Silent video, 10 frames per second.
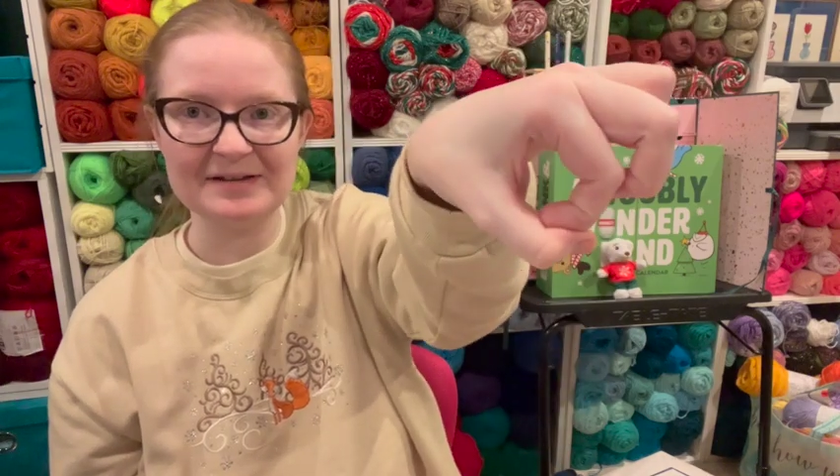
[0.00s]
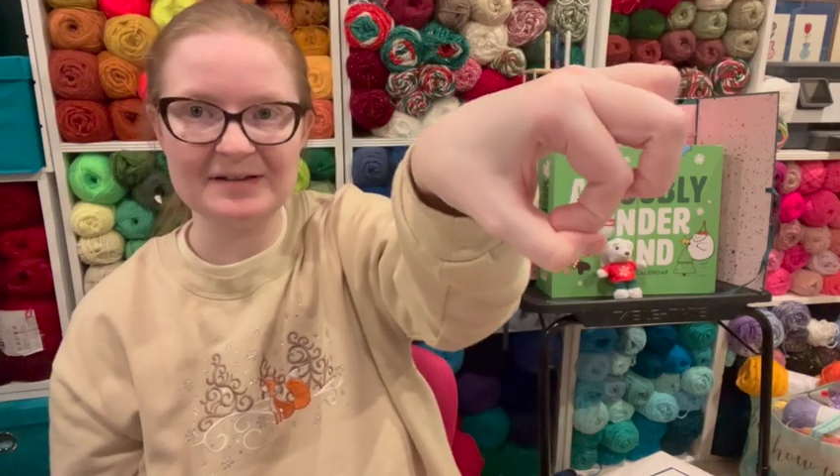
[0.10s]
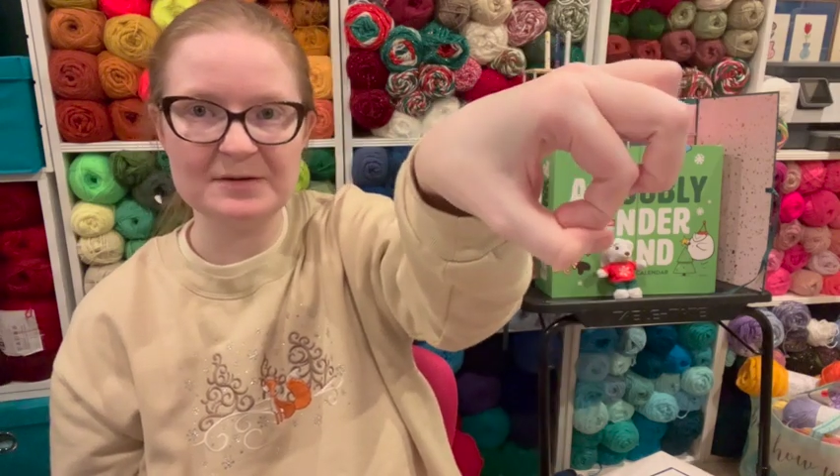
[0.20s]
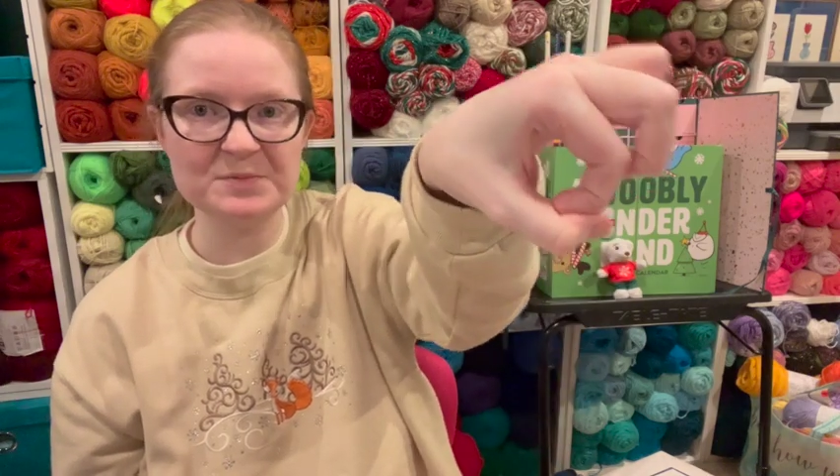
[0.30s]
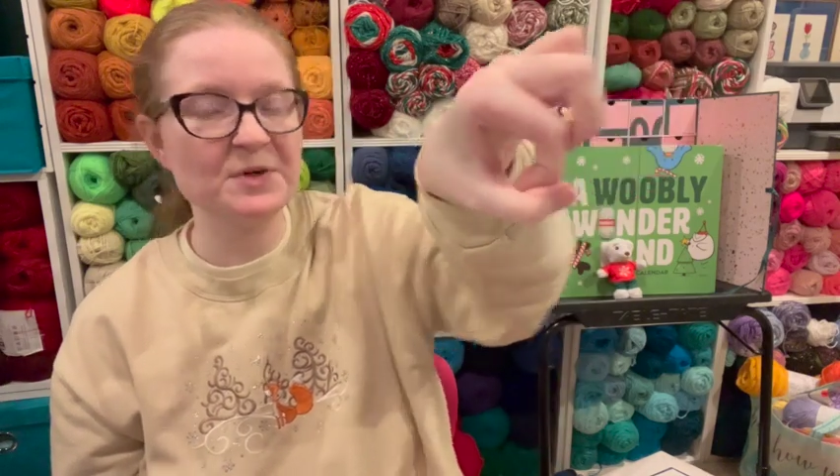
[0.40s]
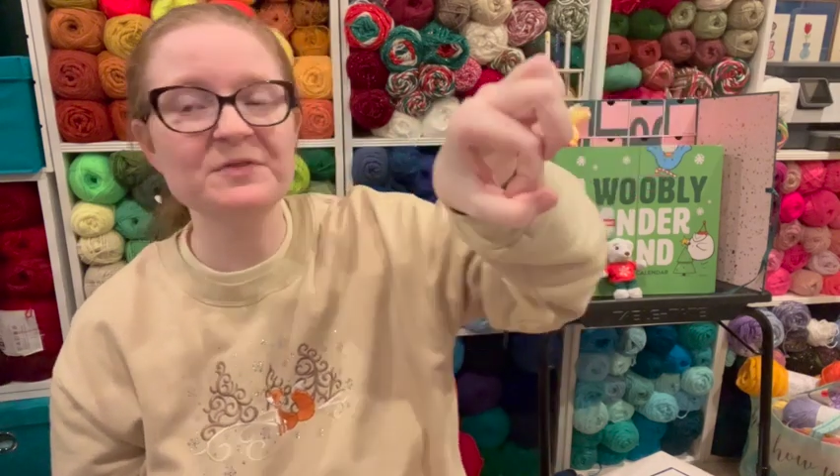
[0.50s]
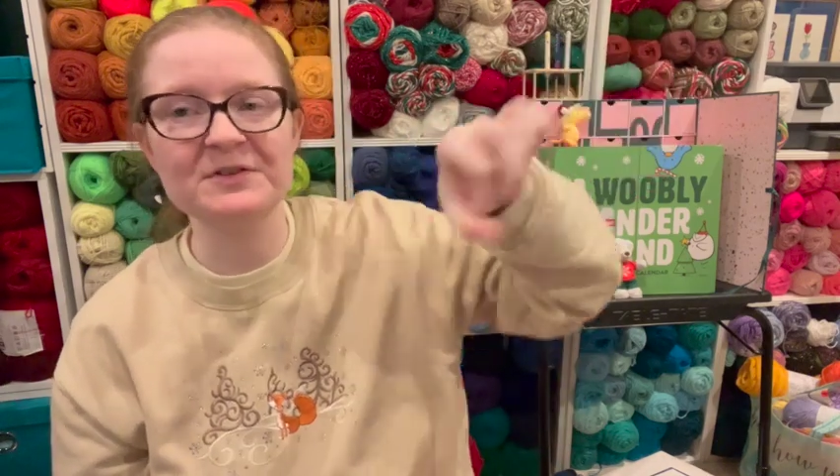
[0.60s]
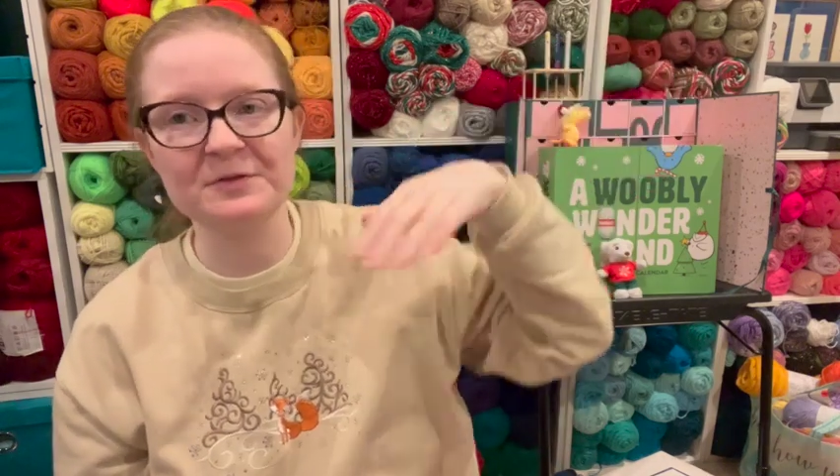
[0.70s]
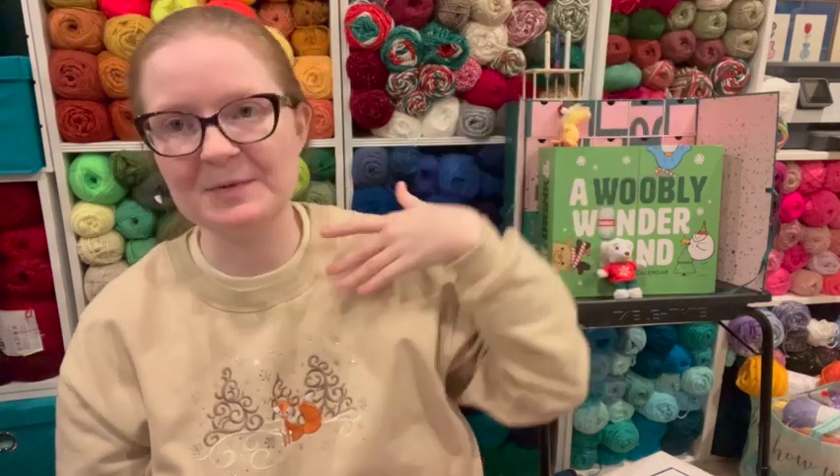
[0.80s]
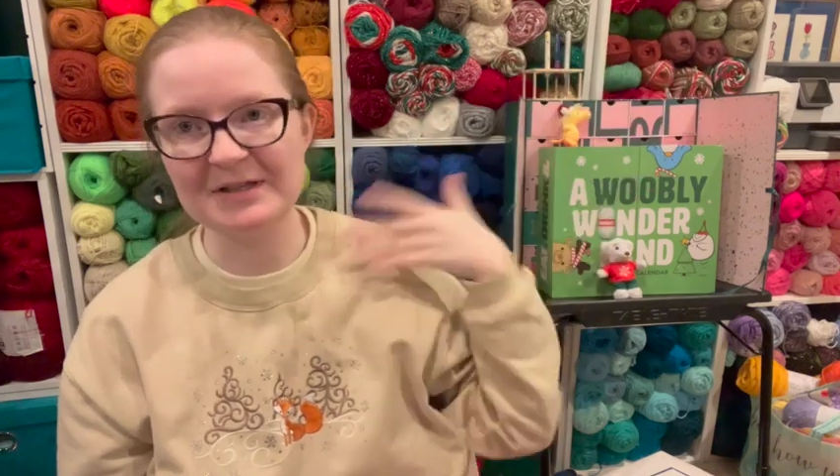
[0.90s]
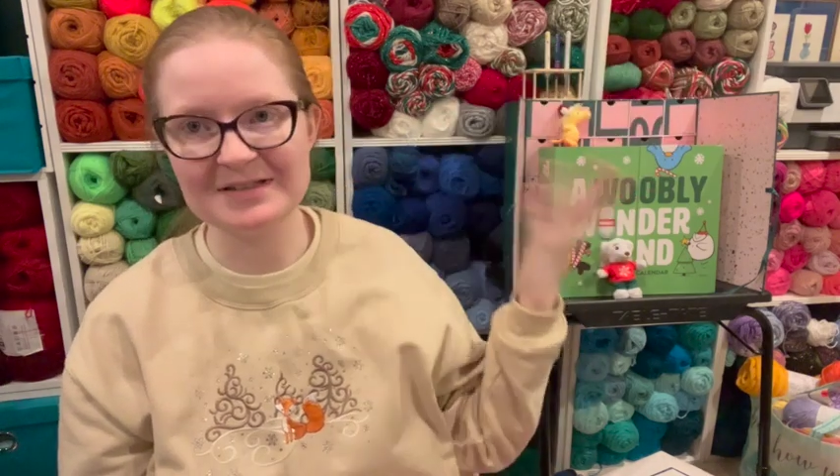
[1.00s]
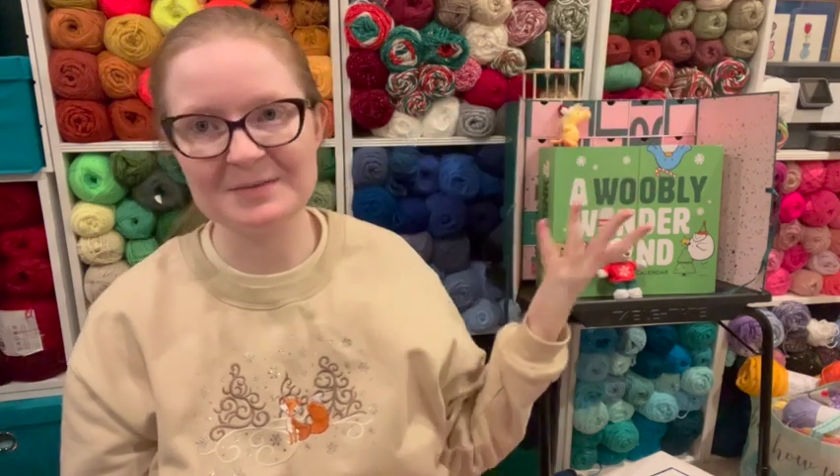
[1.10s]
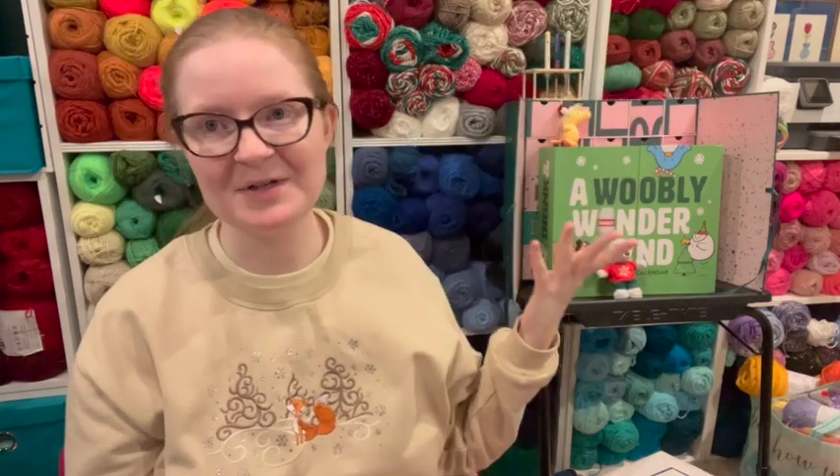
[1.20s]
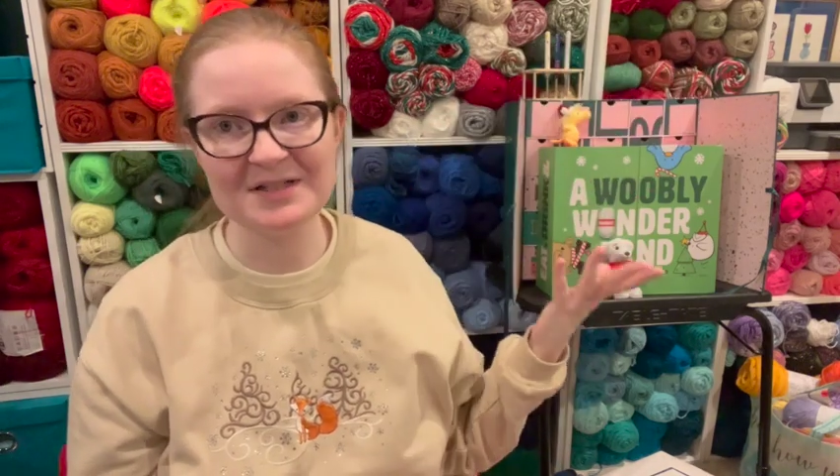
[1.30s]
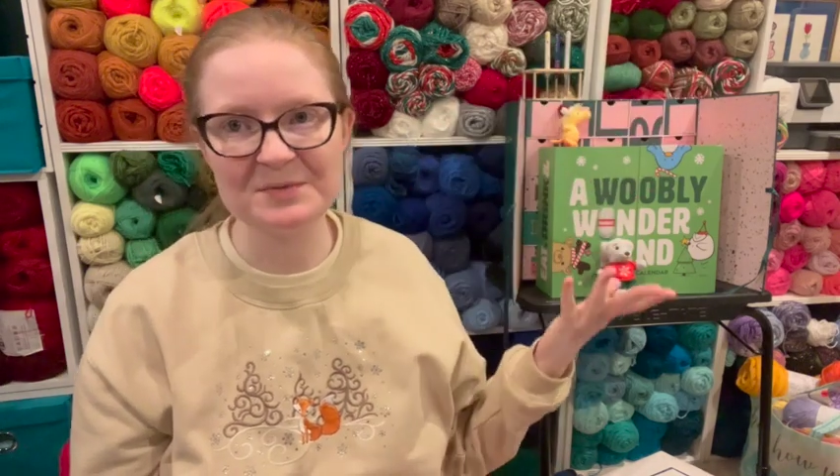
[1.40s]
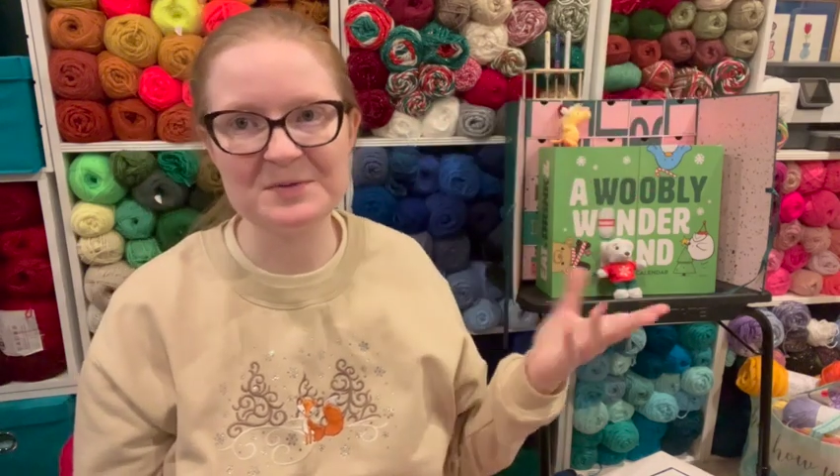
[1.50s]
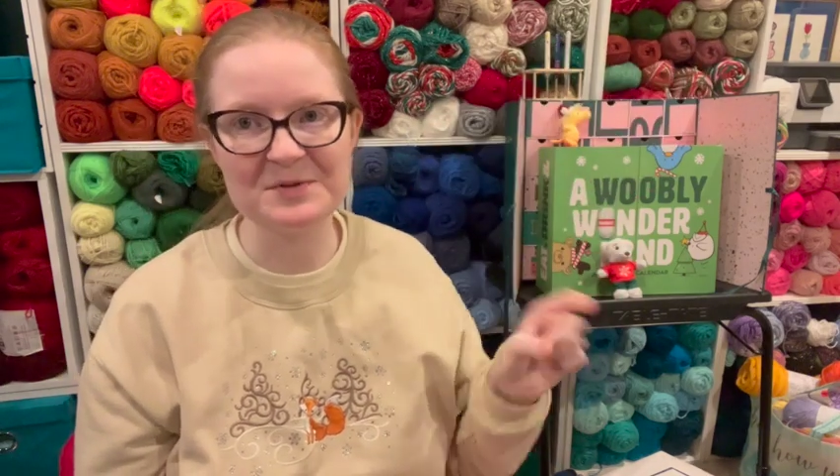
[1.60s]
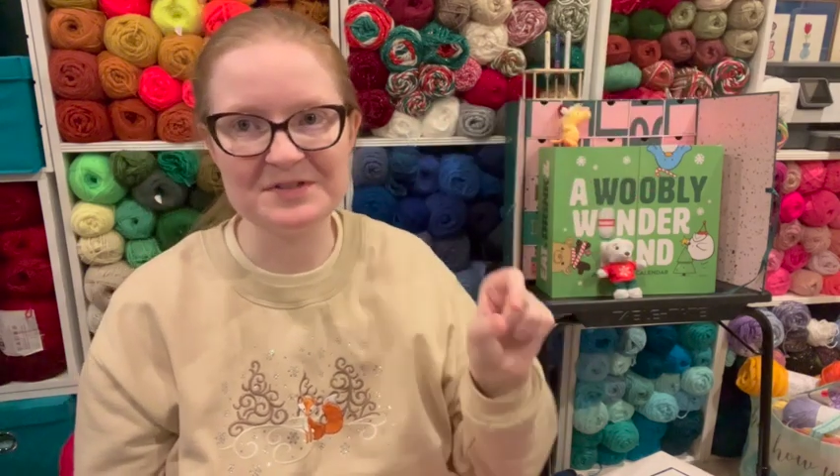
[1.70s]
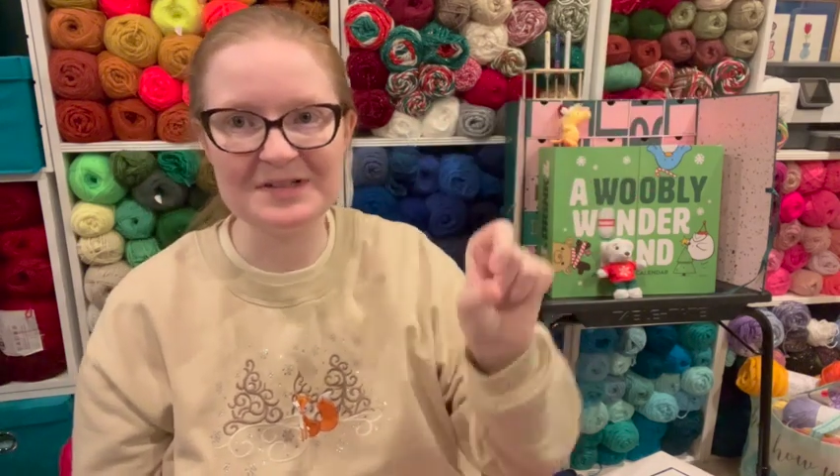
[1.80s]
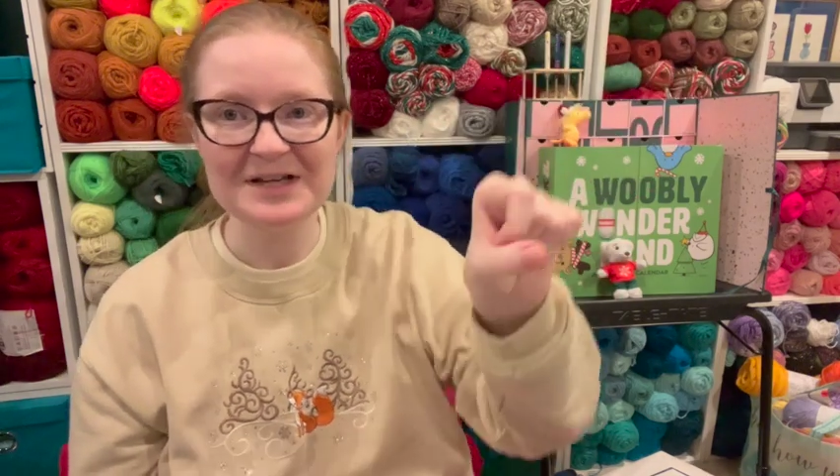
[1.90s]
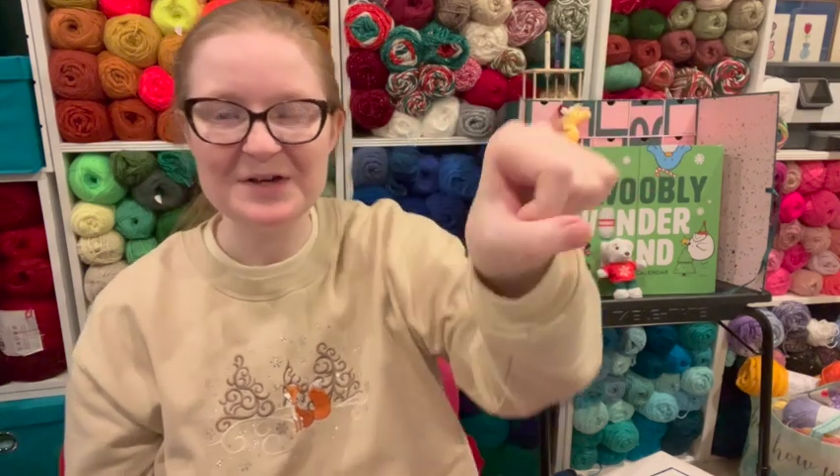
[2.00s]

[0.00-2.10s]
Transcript: It was perfect for me because I'm not a sweets person,